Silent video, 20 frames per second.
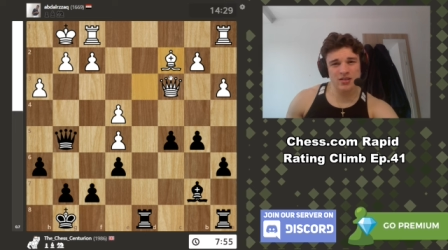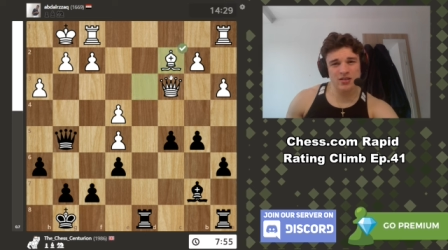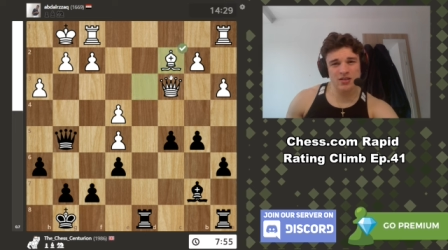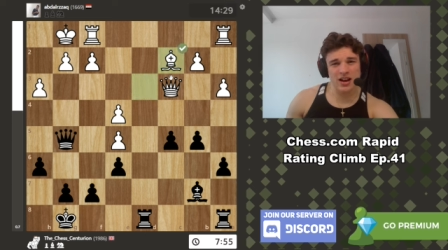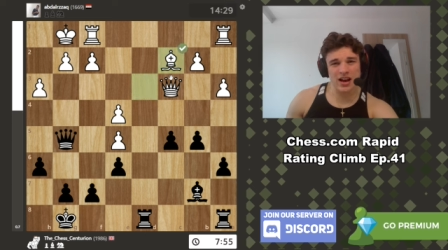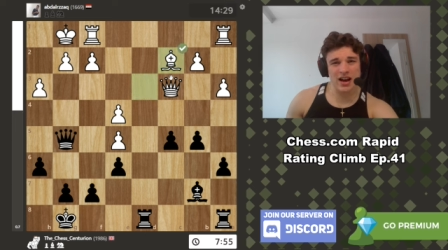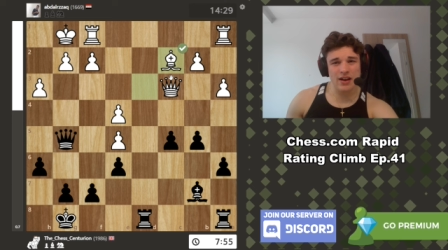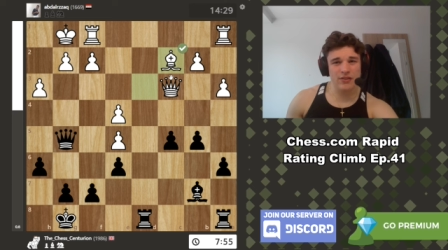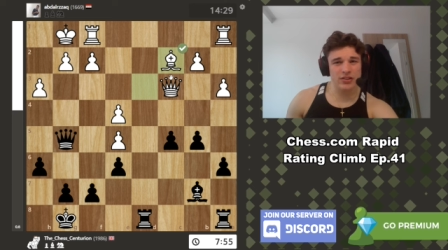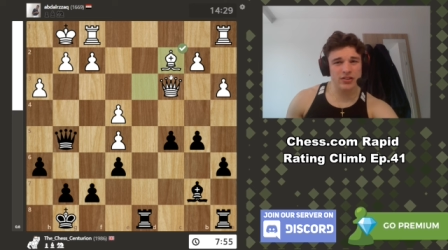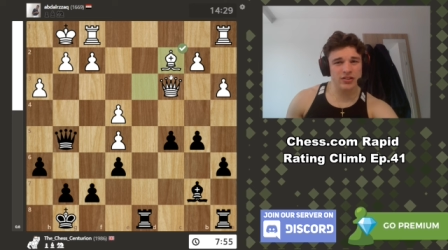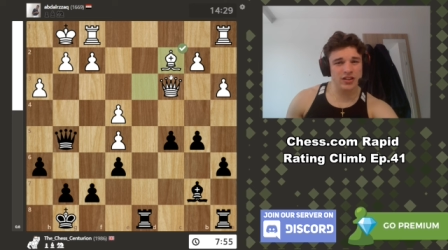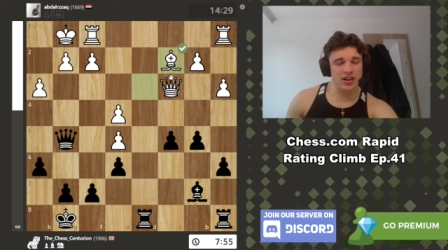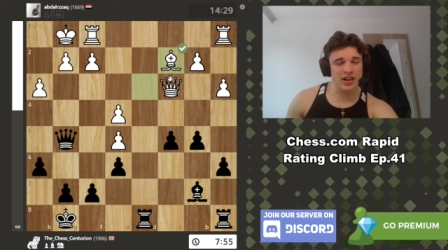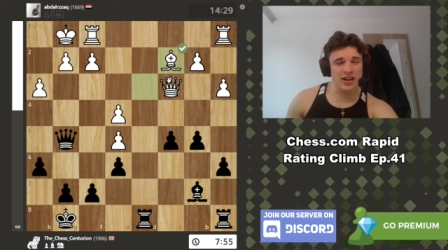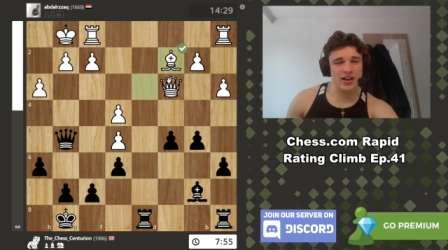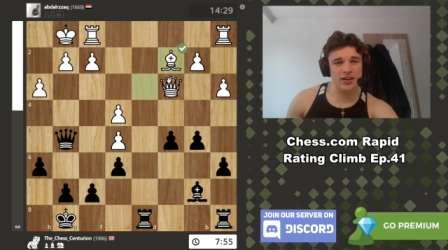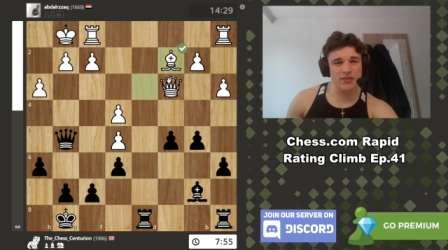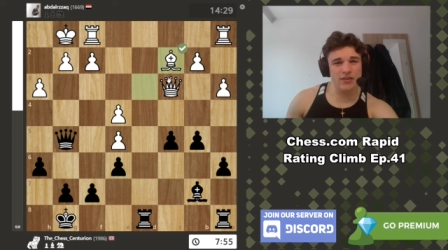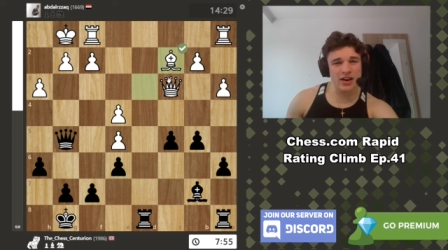I have a
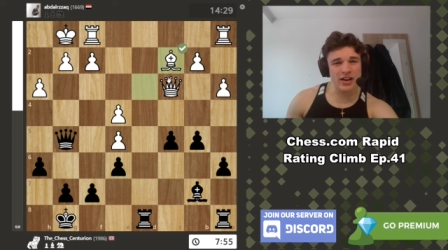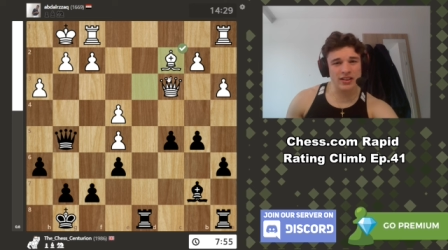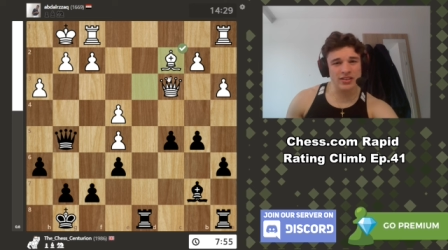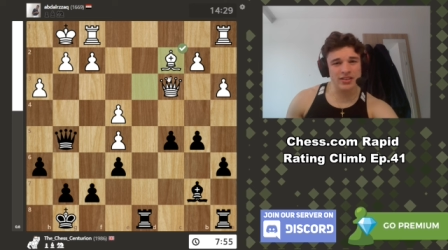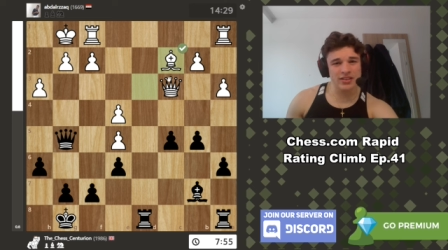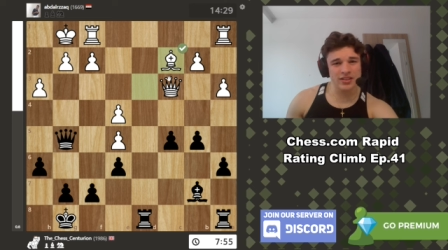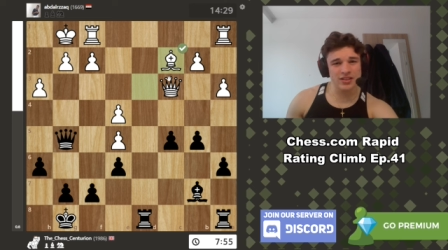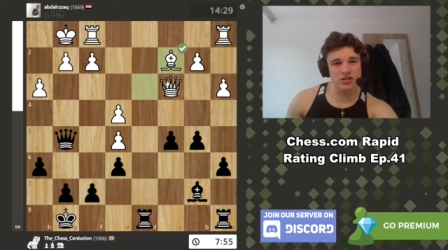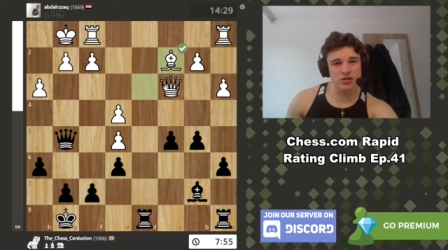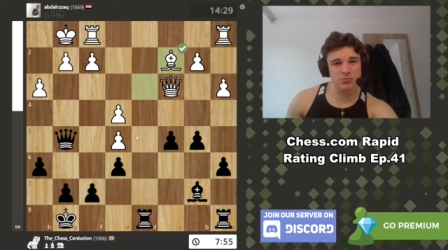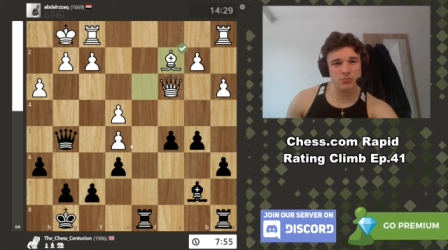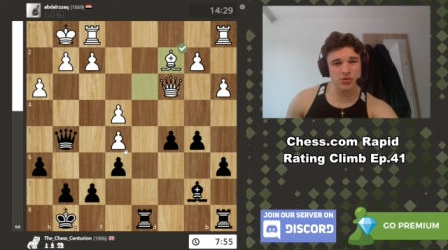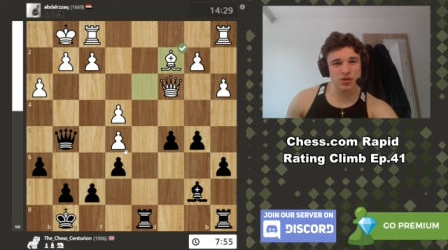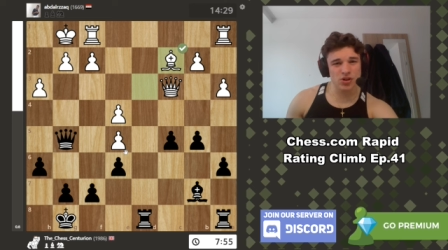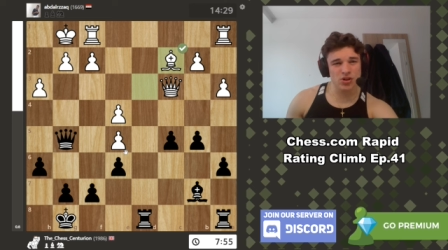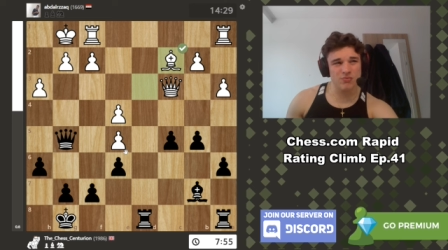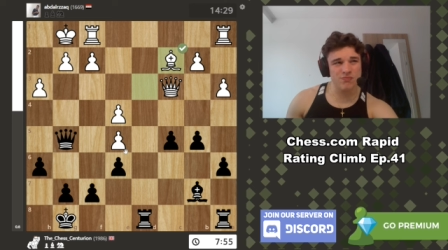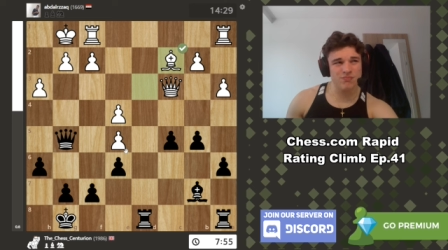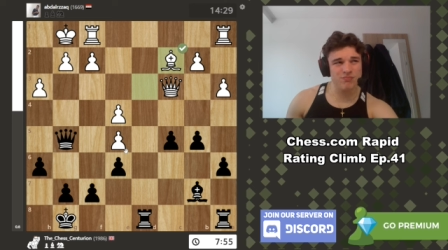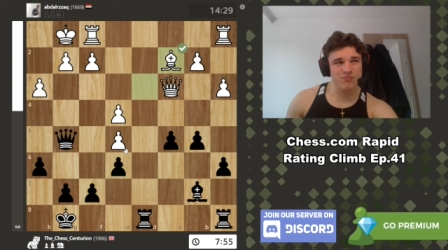slight advantage,
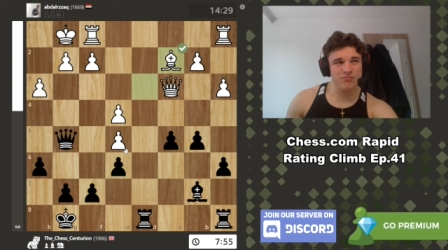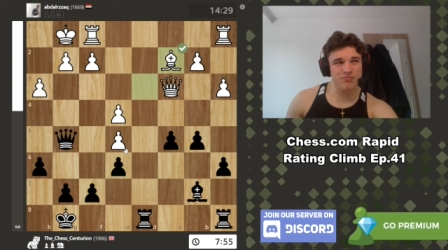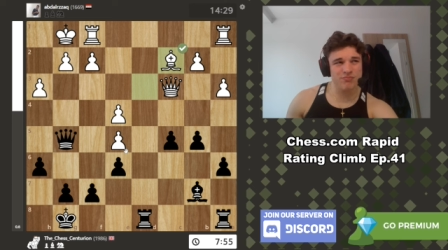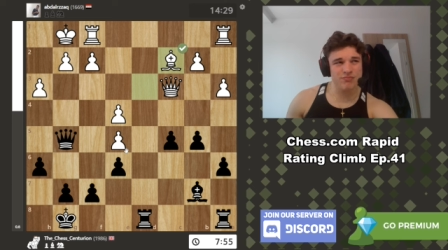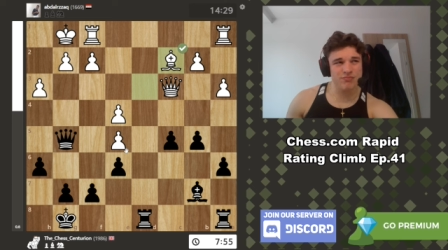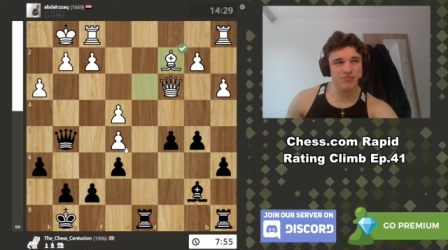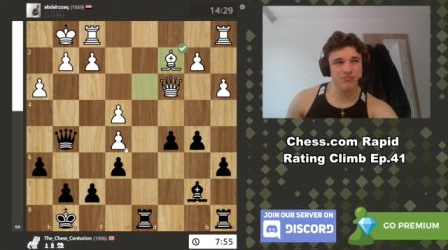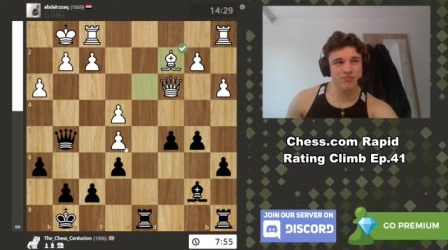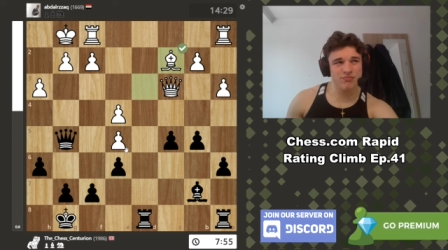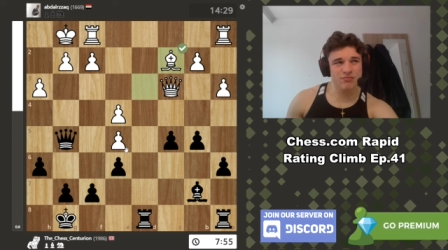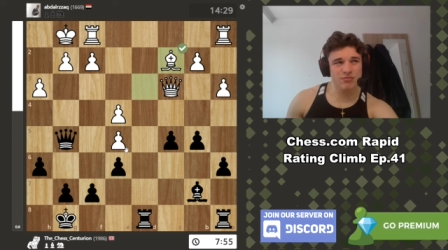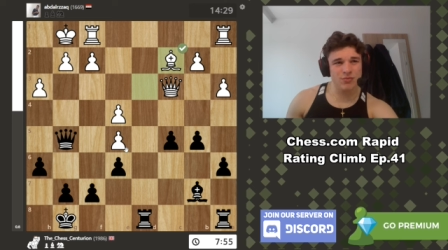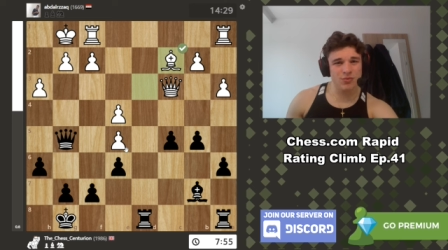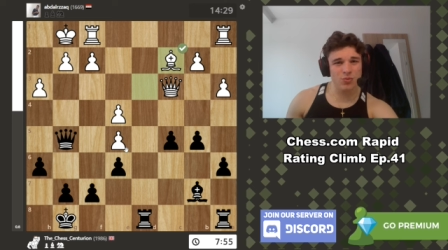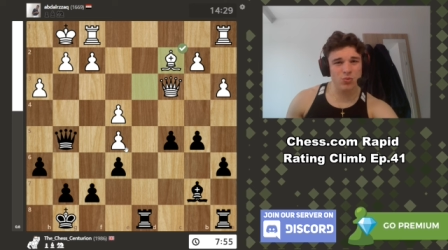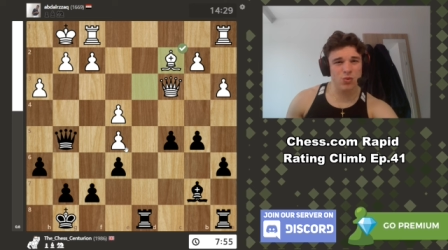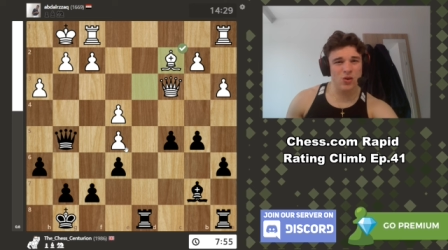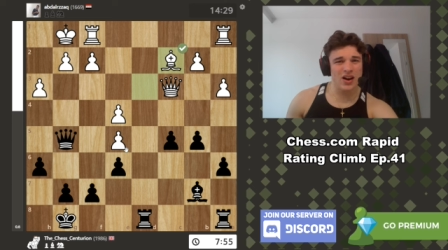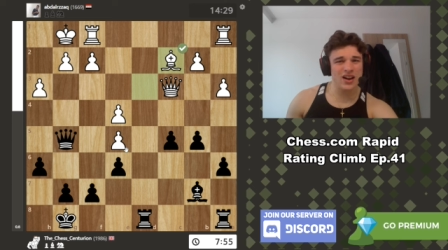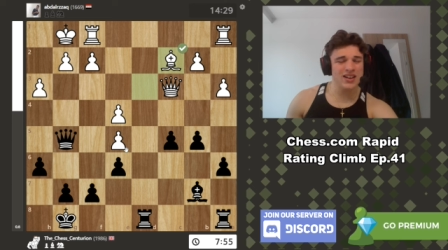but
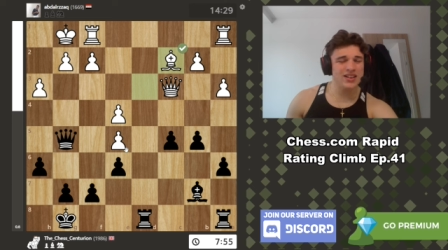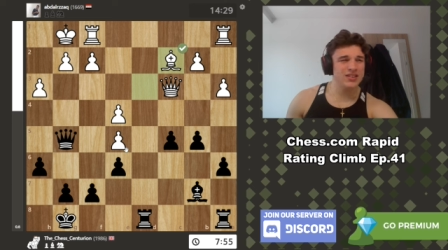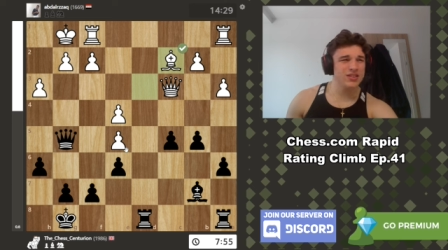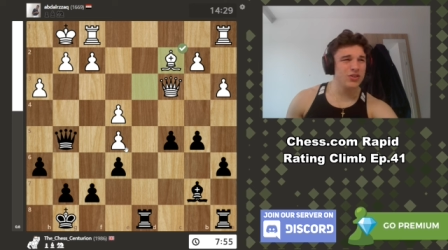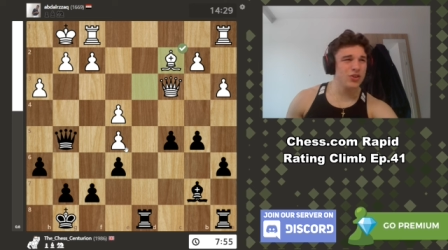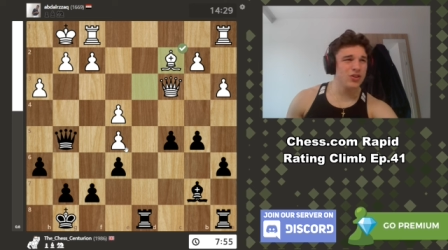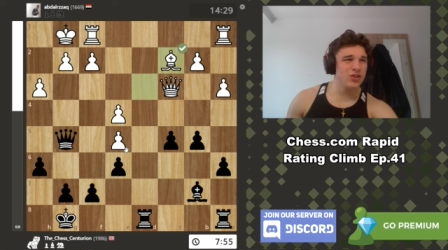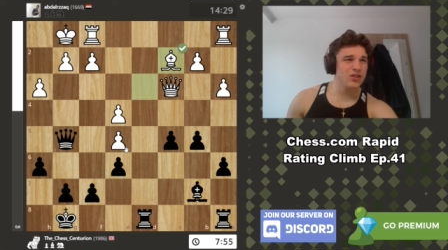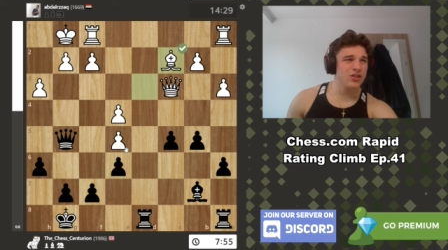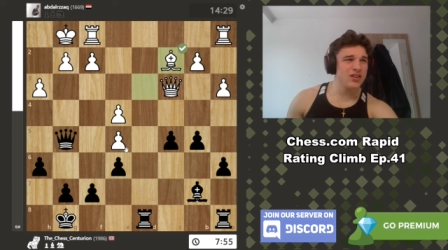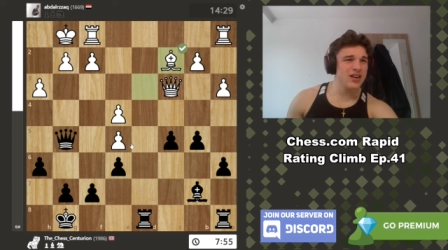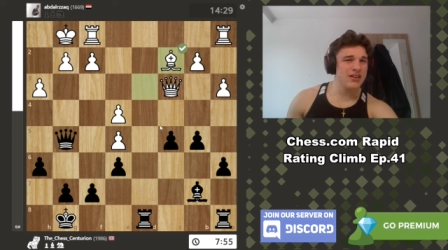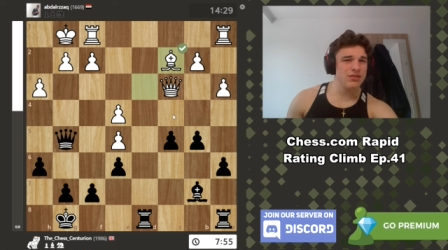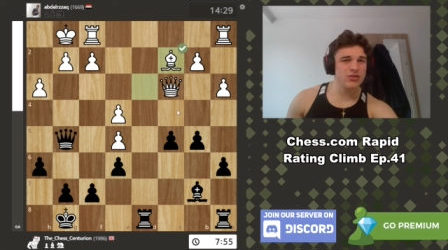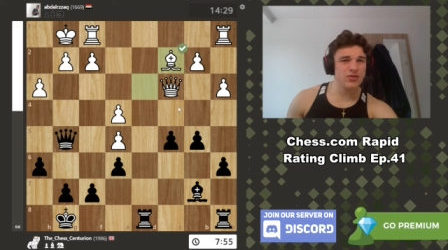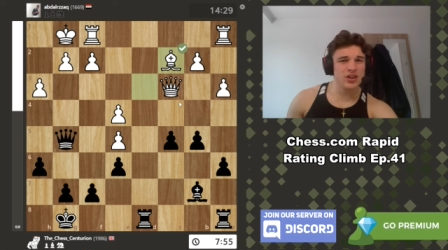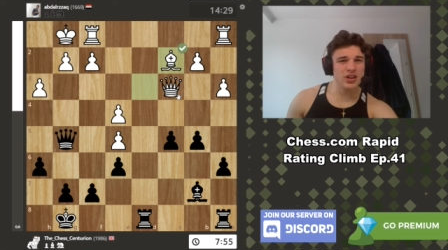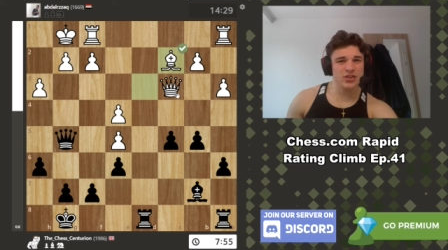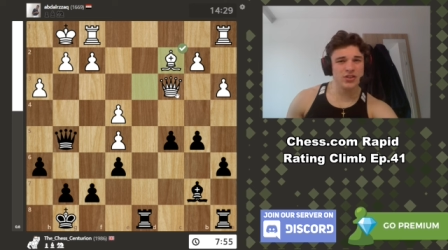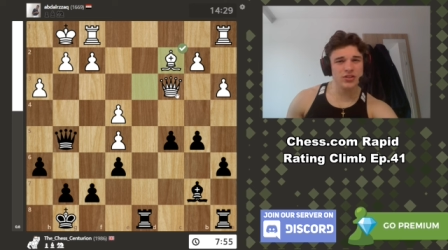white's got
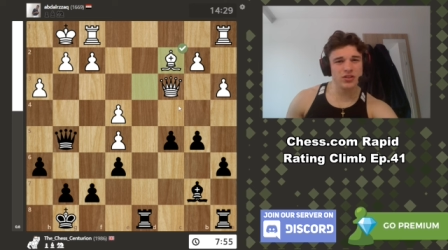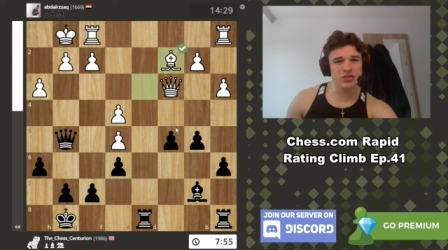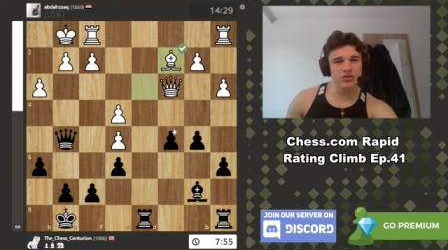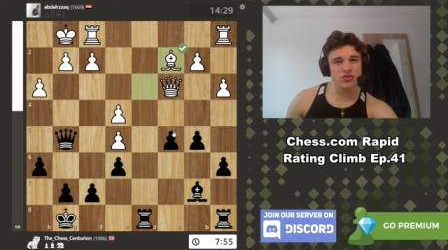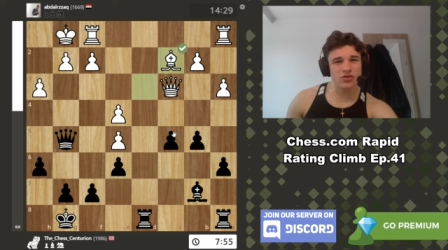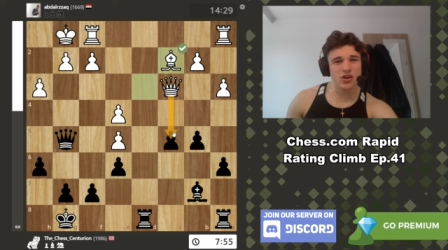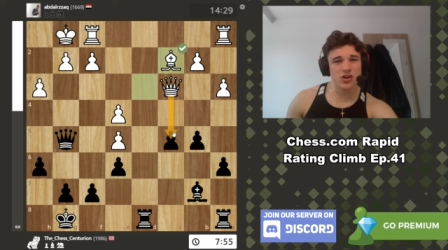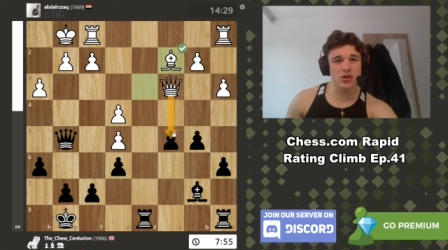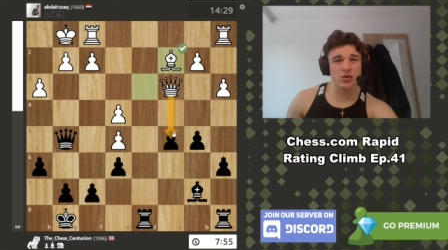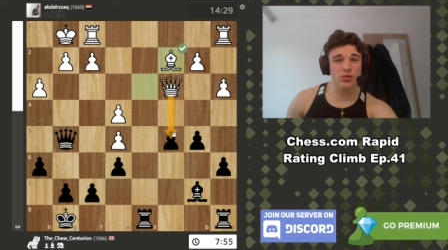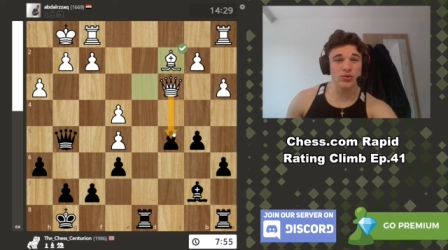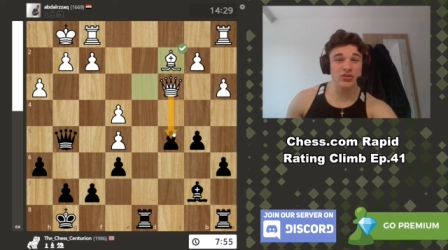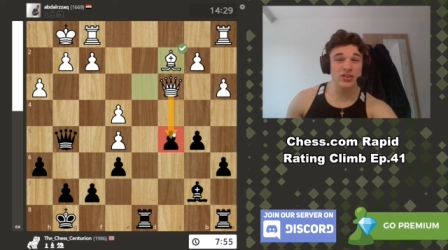everything under control.